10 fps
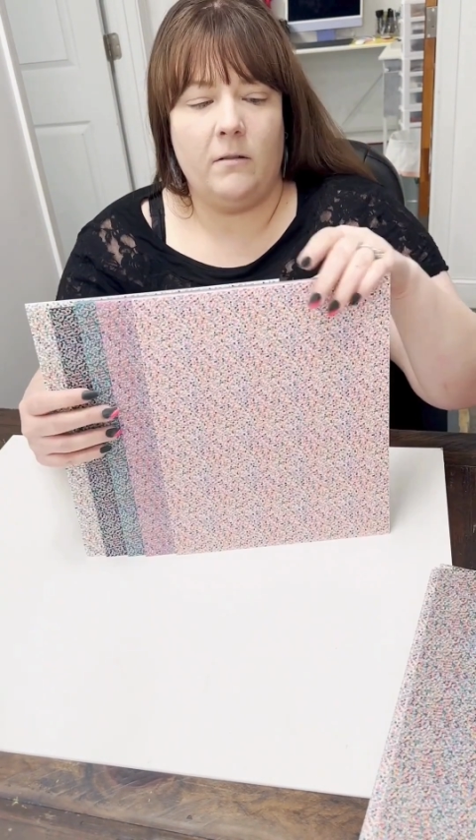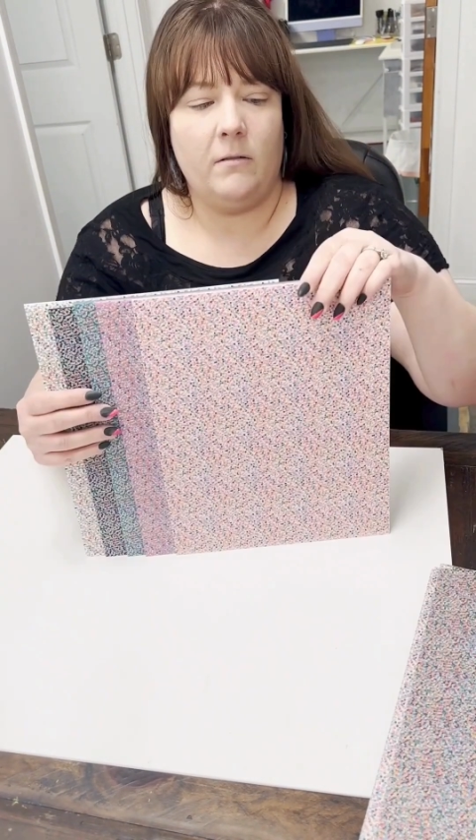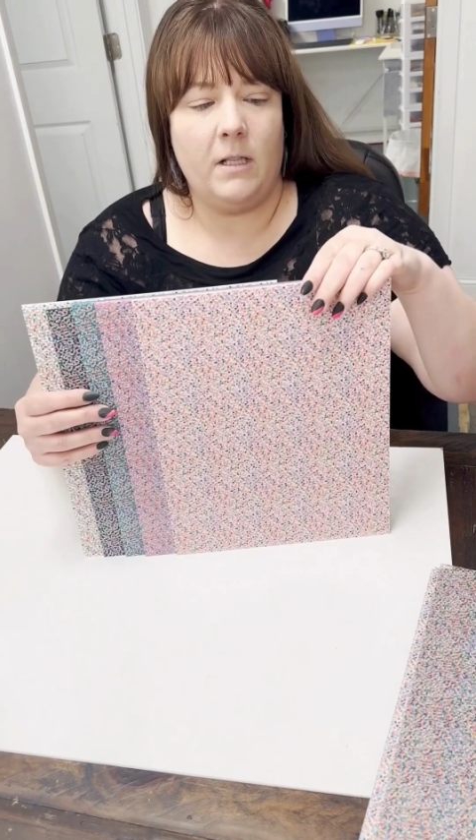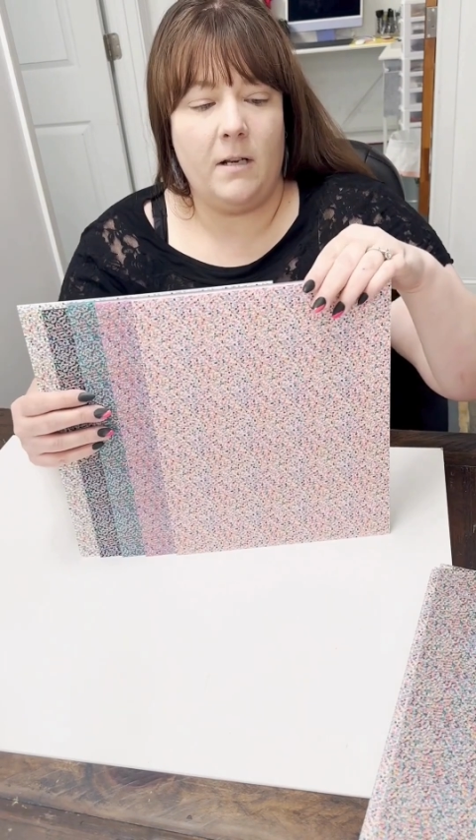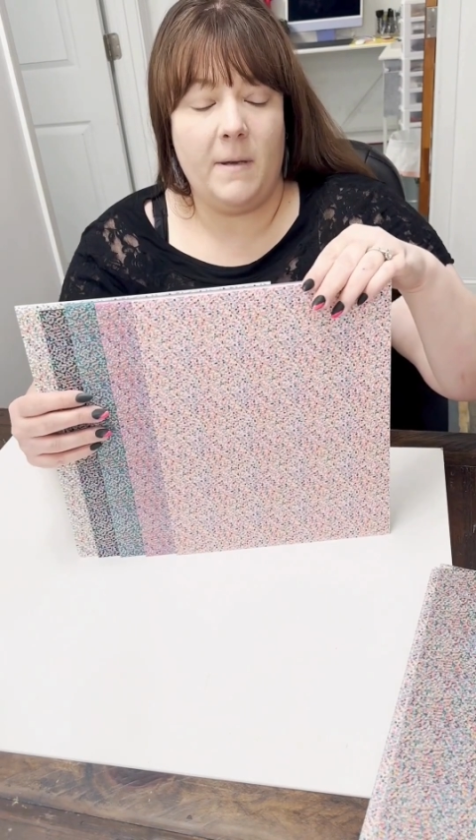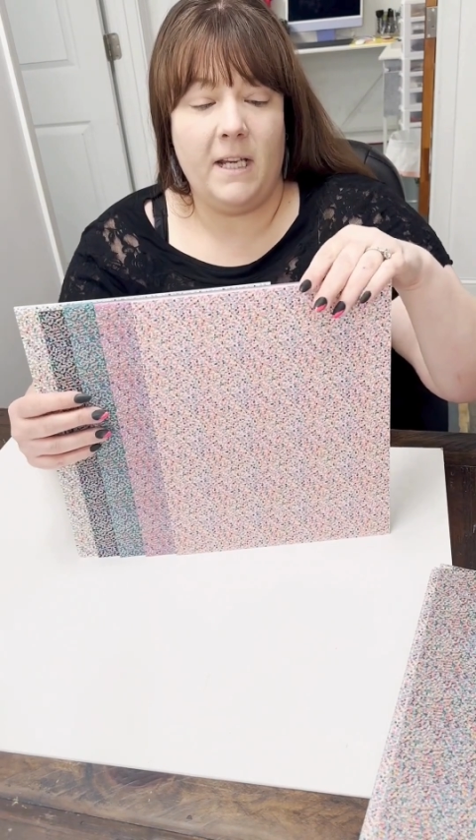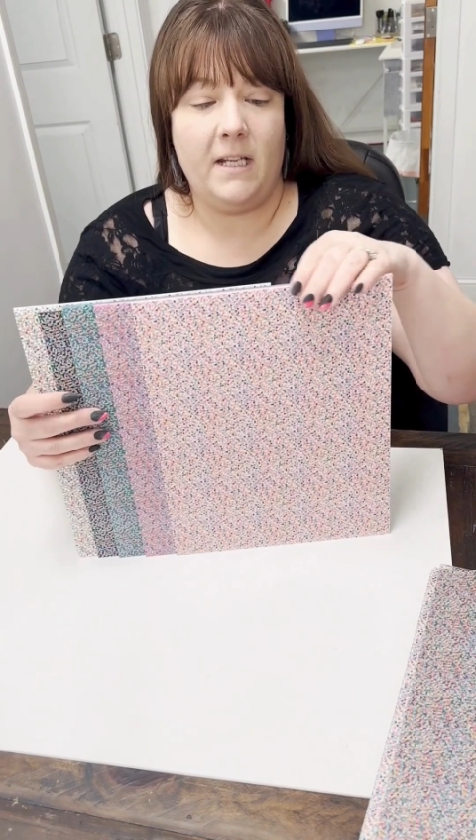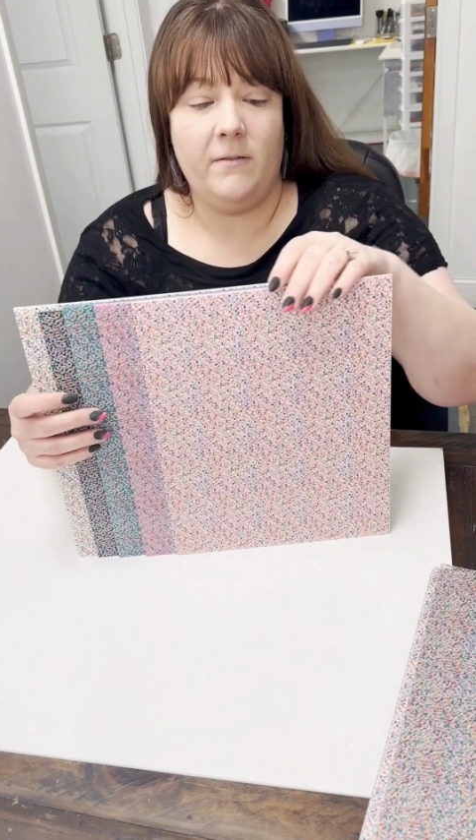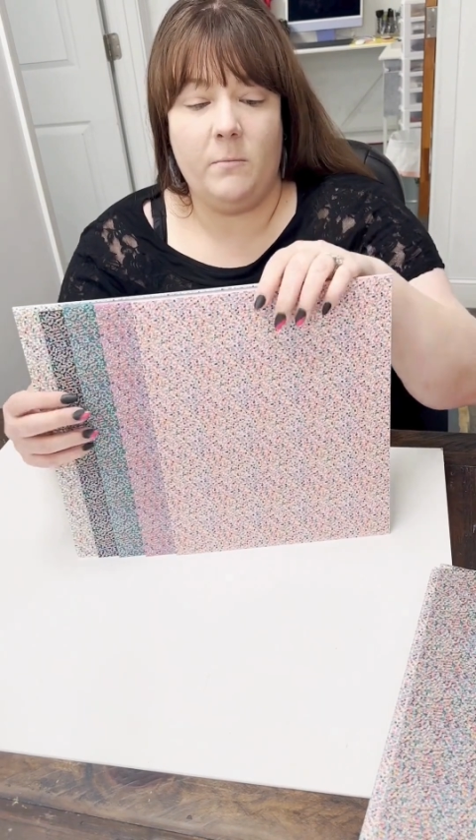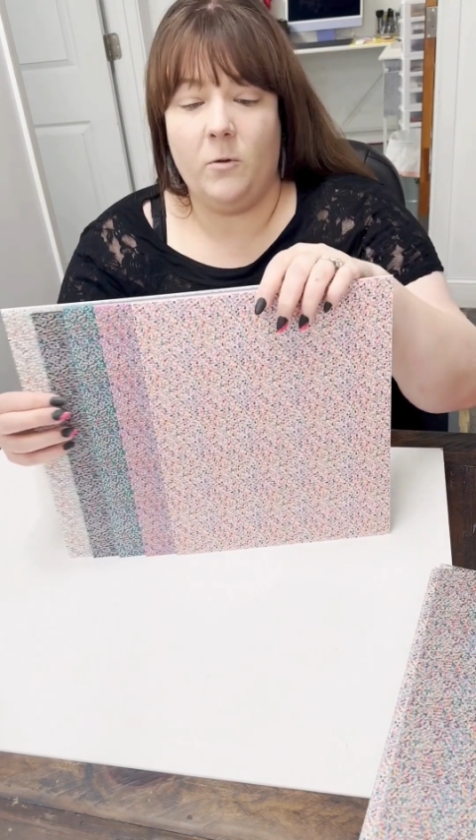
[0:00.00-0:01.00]
Now, to make it
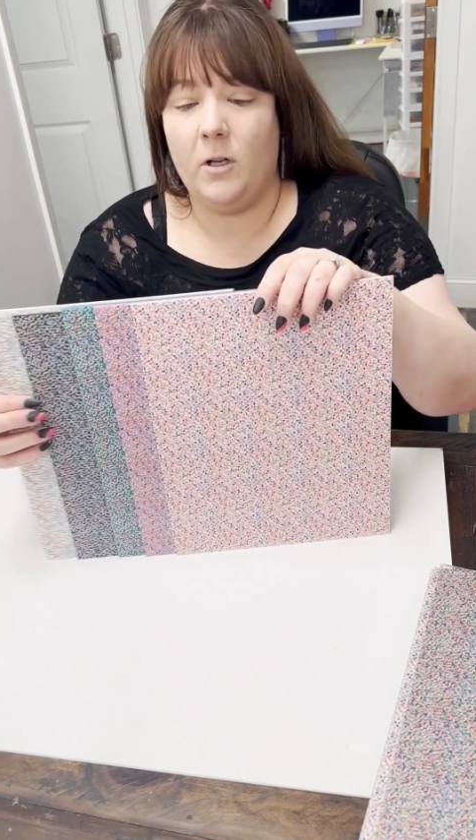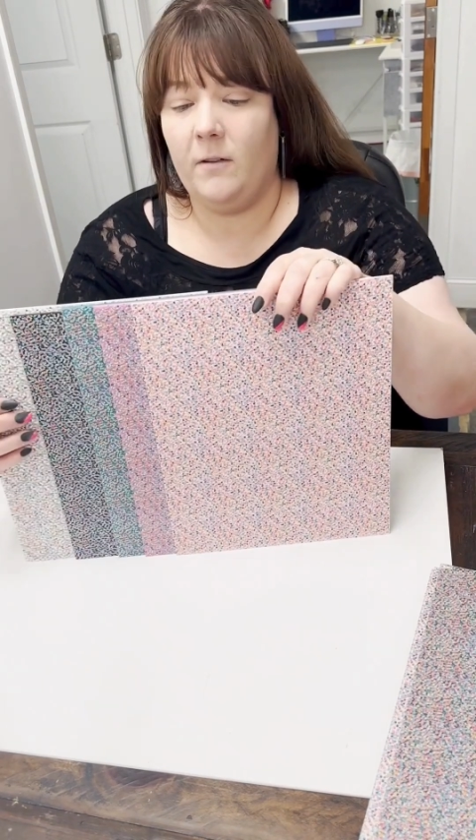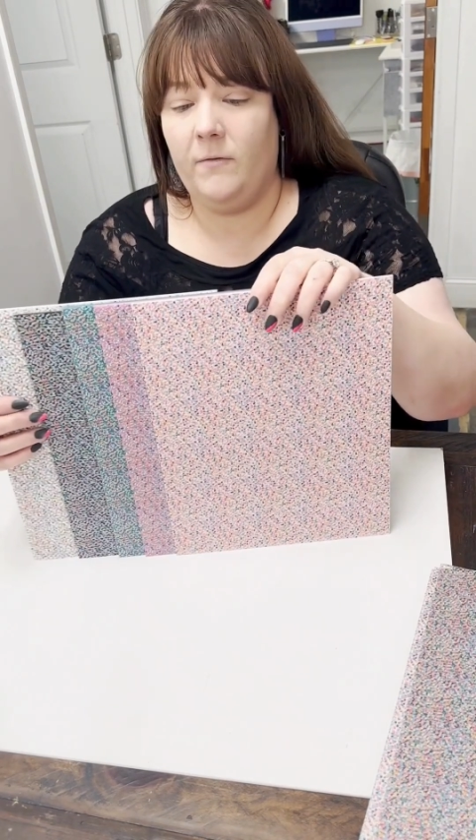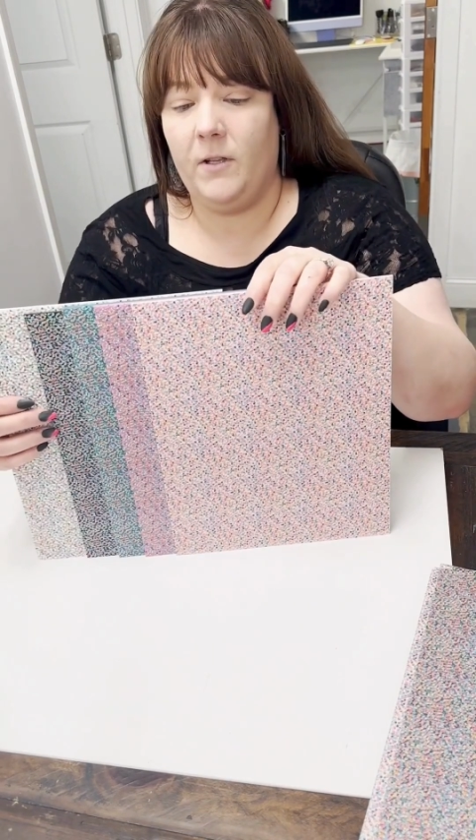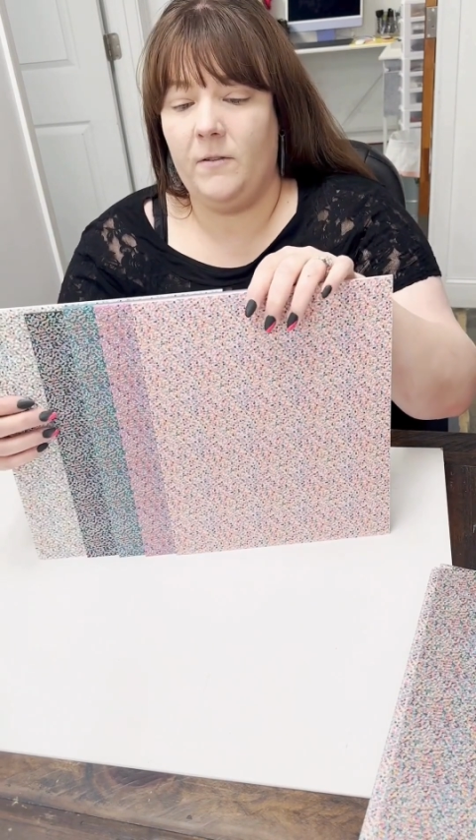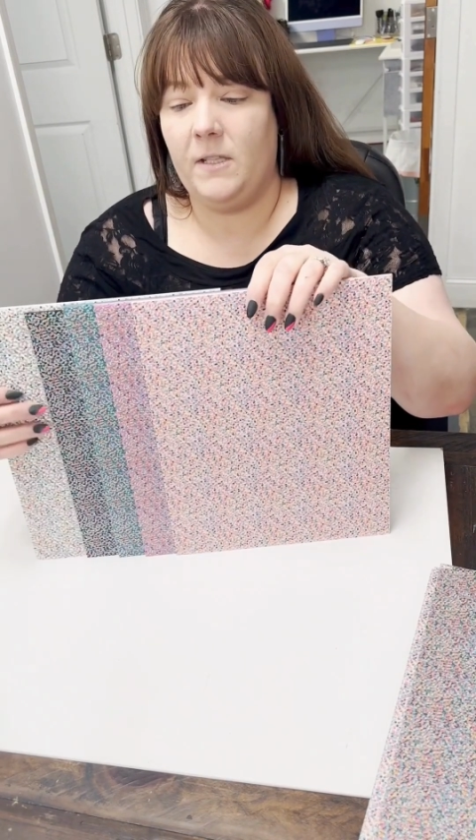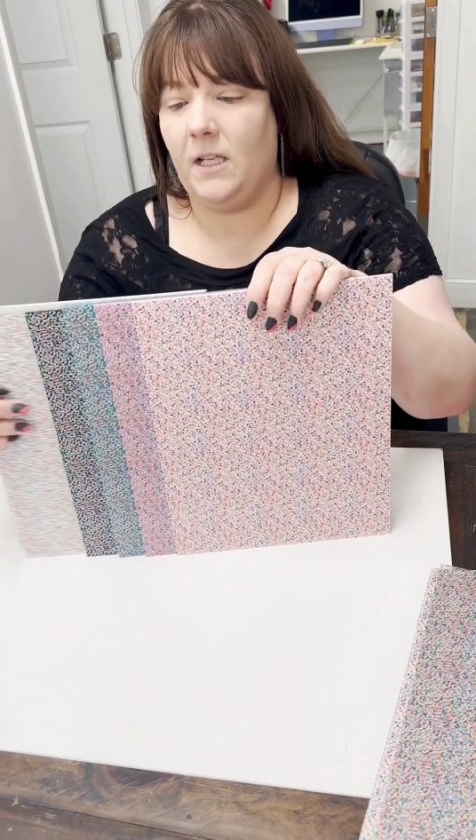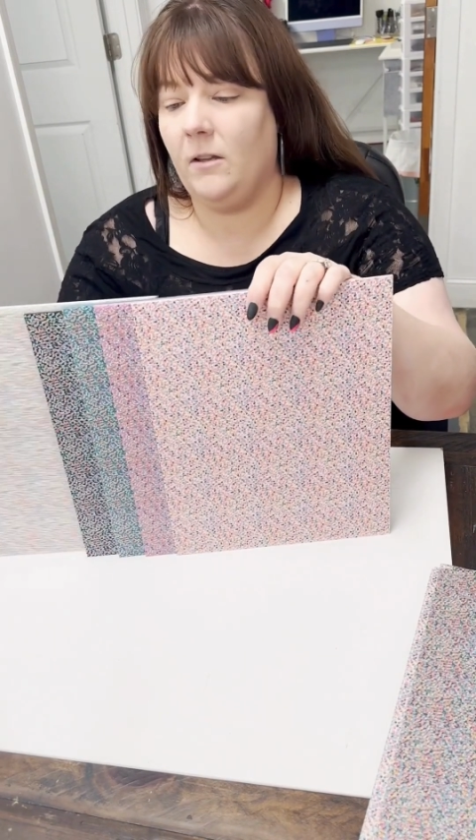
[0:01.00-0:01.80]
even more confusing,